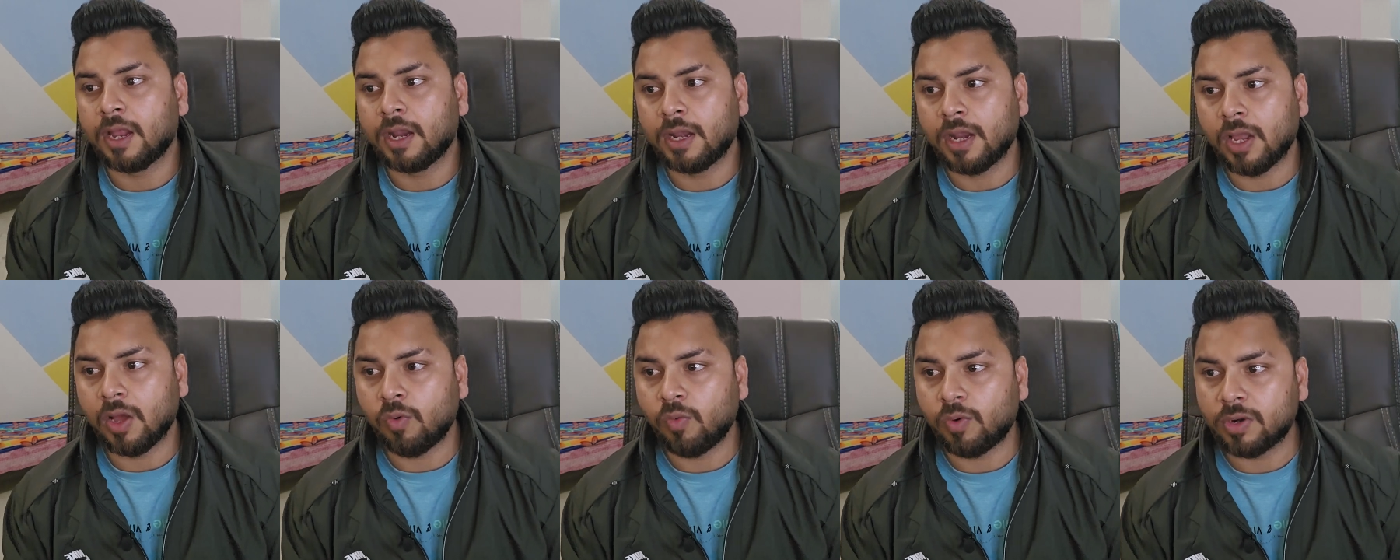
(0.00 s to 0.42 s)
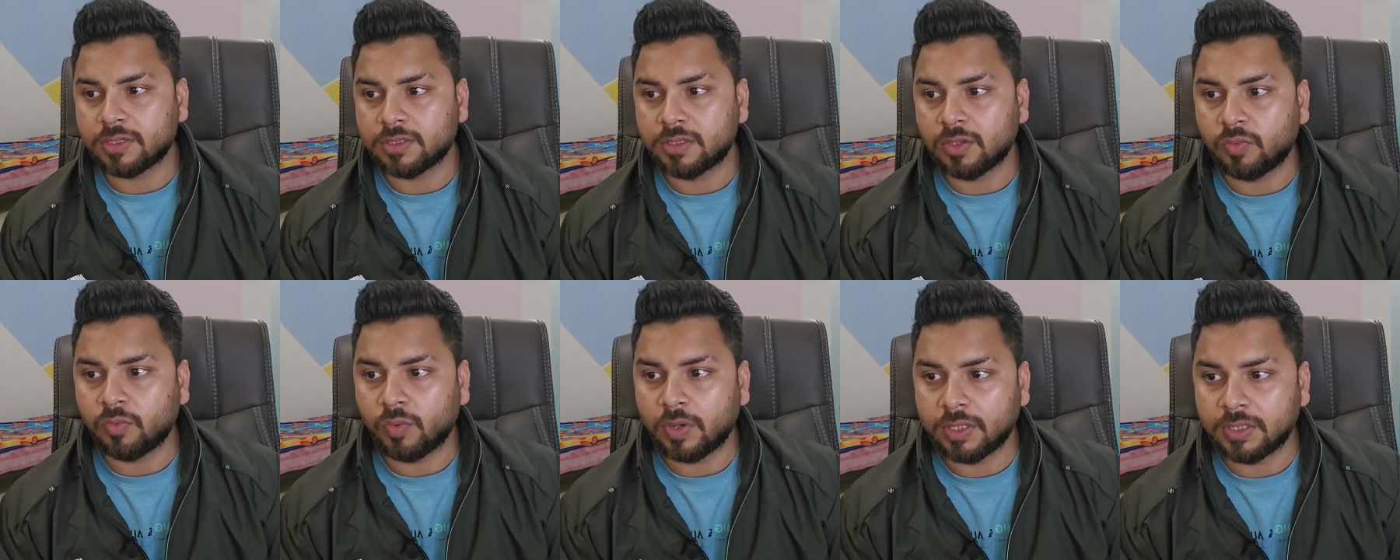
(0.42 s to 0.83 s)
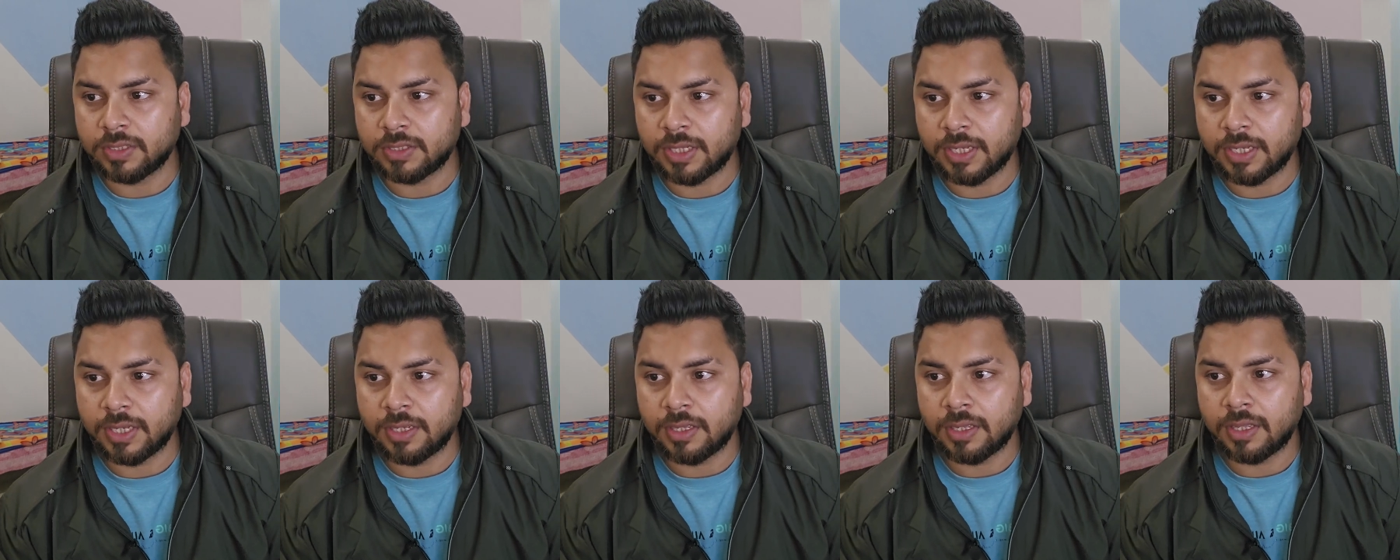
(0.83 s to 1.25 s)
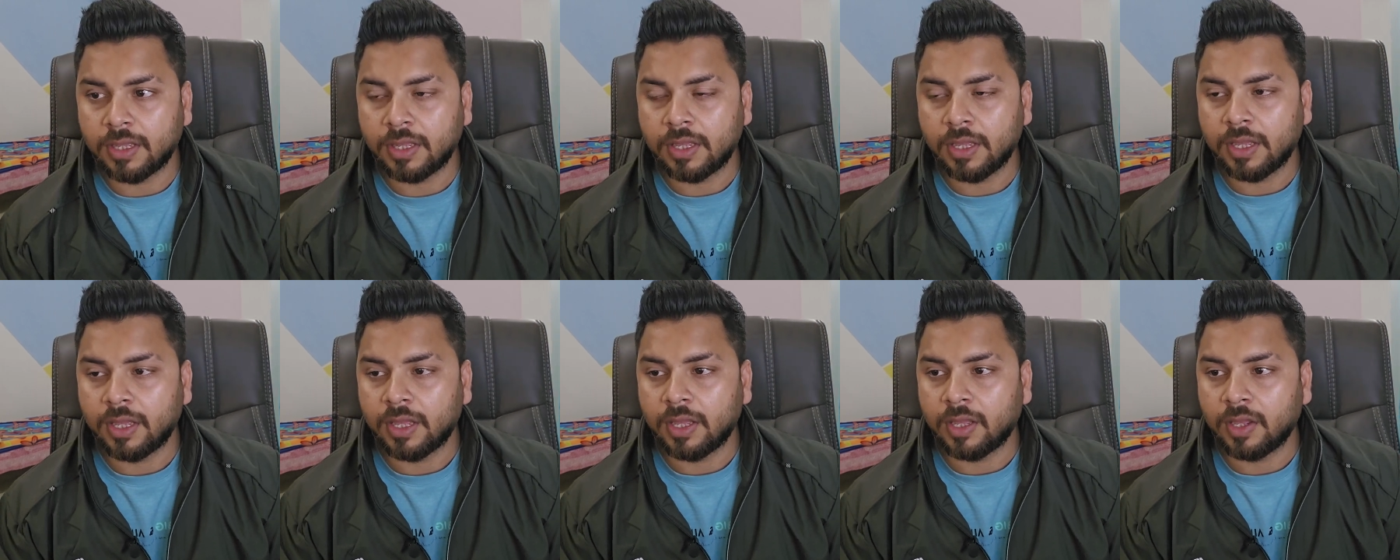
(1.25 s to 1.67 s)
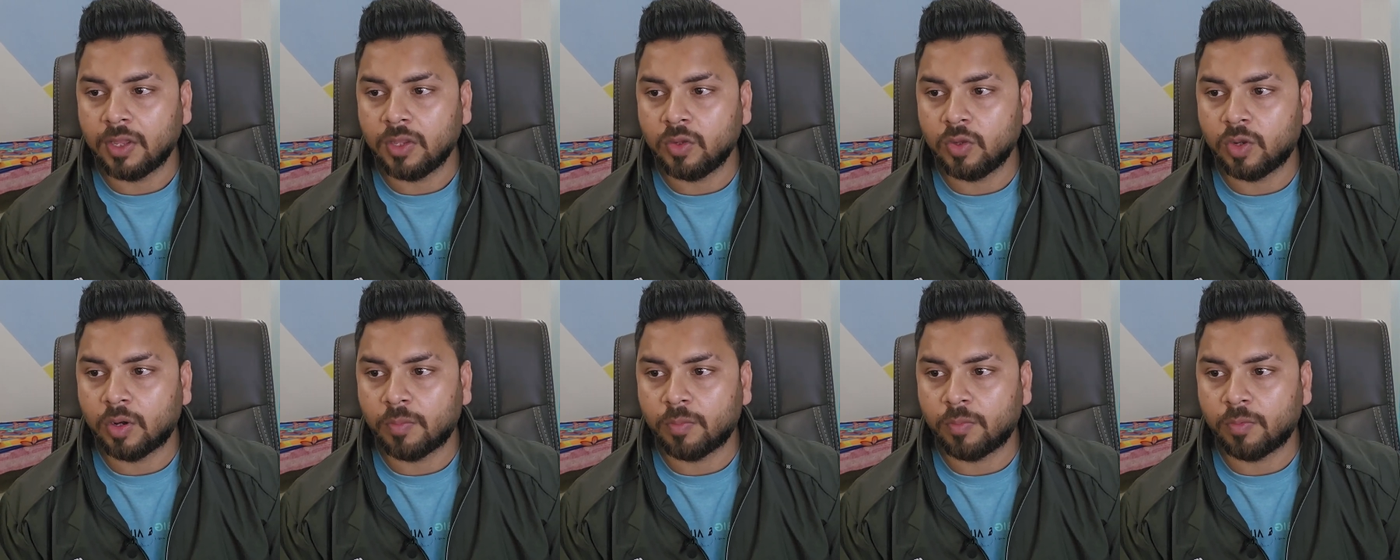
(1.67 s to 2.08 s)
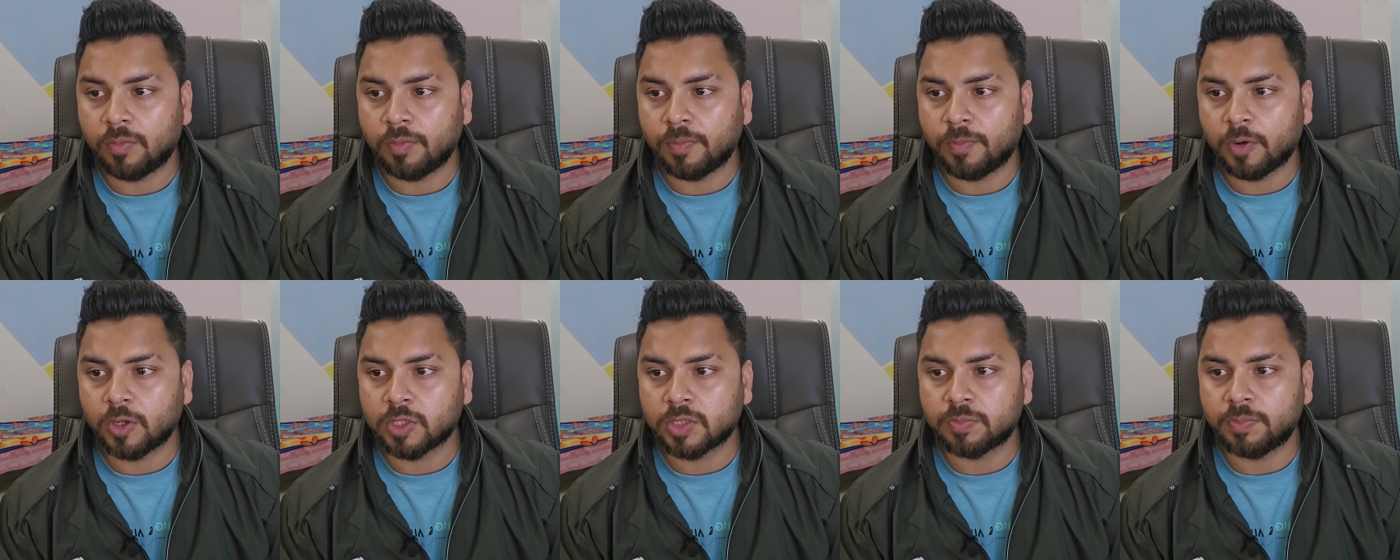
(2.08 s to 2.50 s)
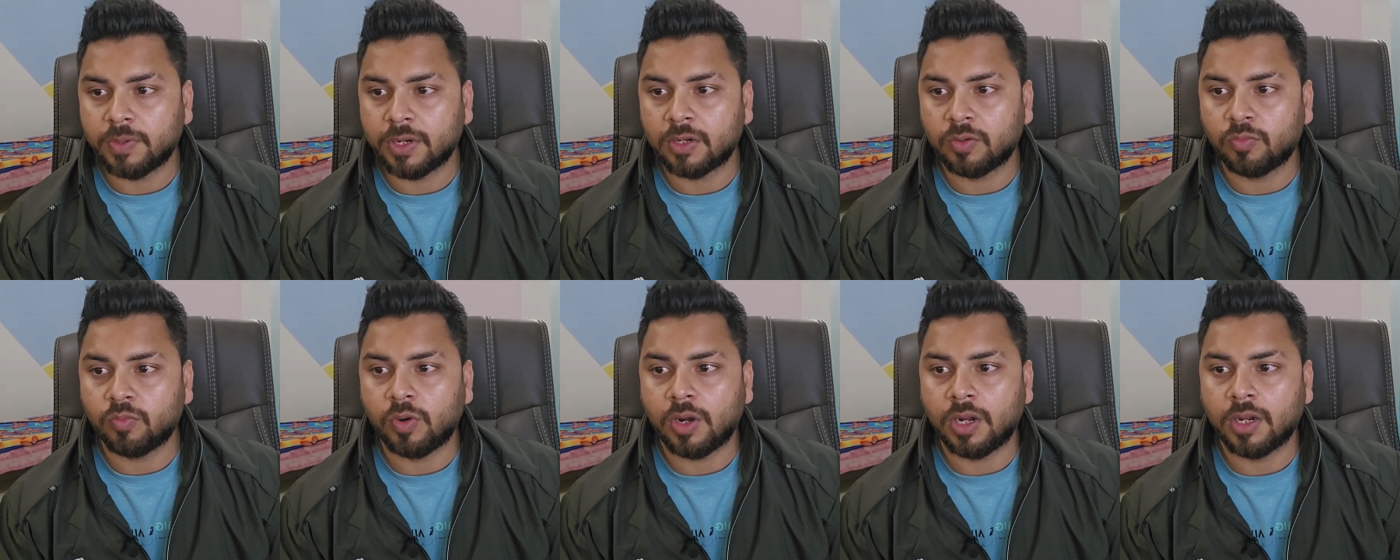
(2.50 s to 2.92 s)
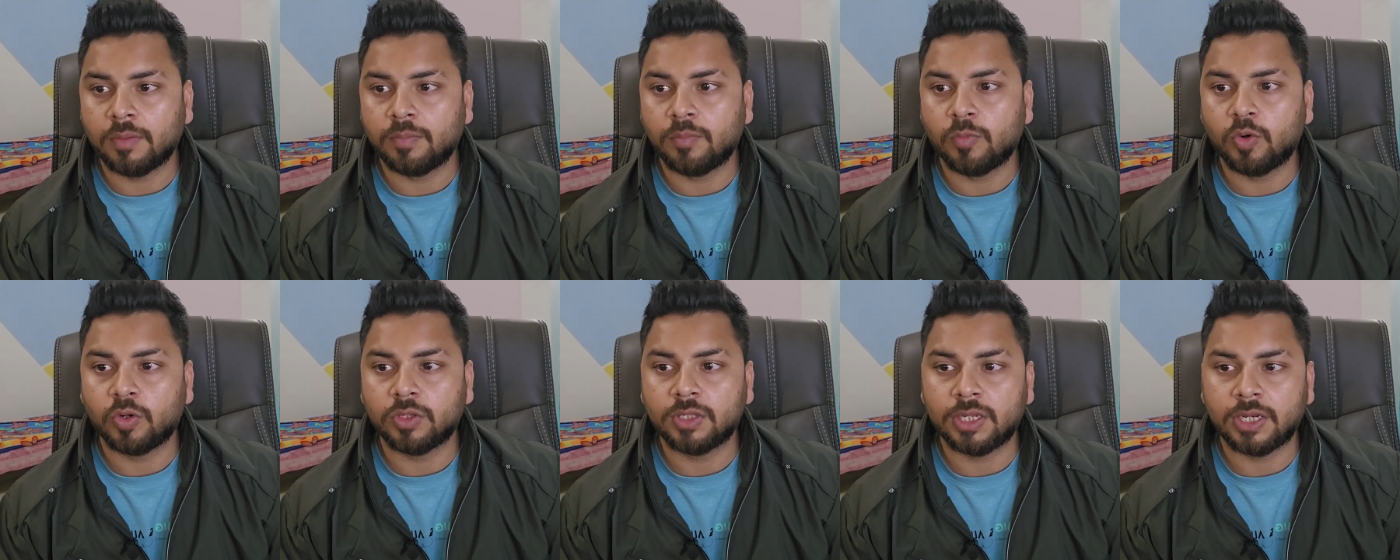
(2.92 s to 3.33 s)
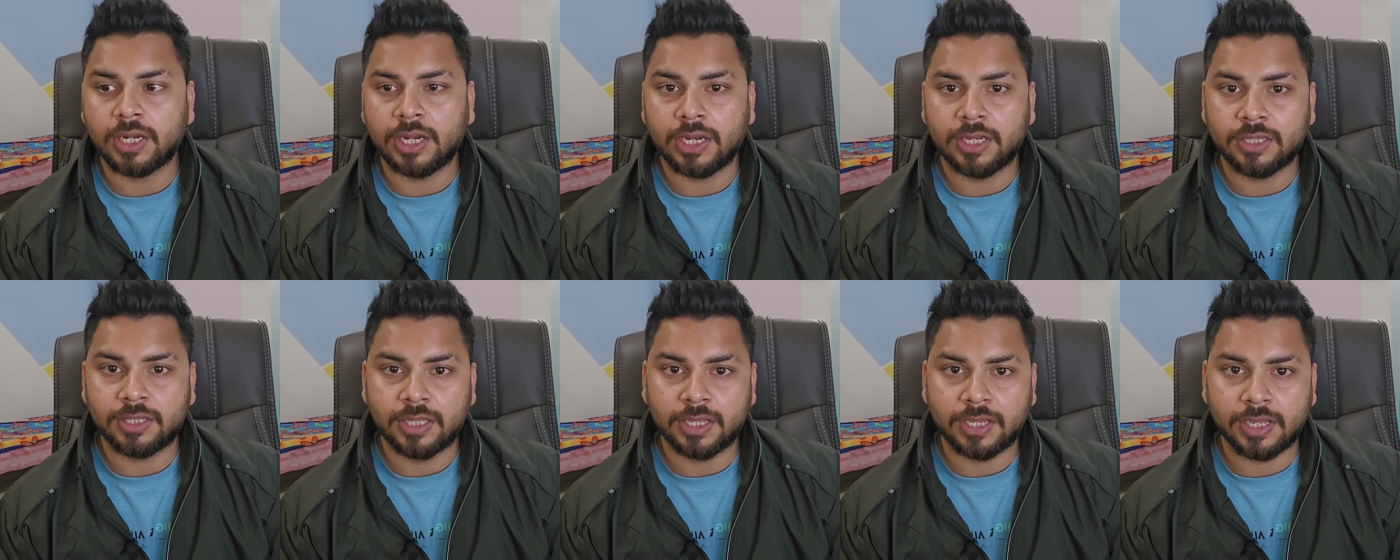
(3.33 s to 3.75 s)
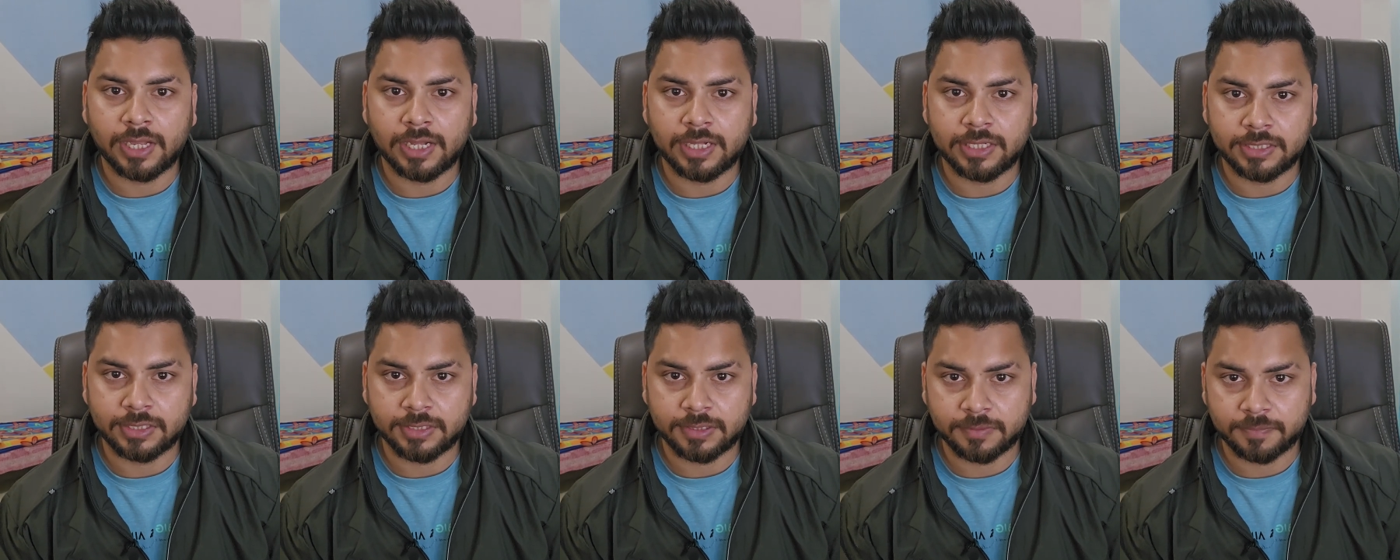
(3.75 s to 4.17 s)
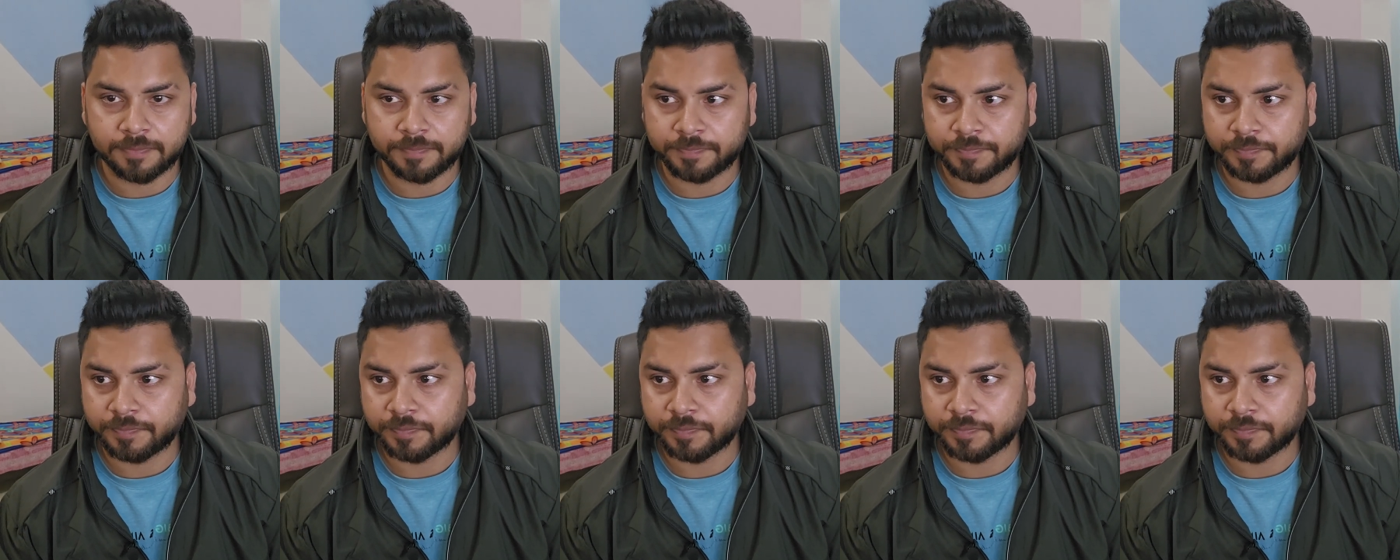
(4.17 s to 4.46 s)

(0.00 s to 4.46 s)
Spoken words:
Now what's the one thing your prospect want more than anything else?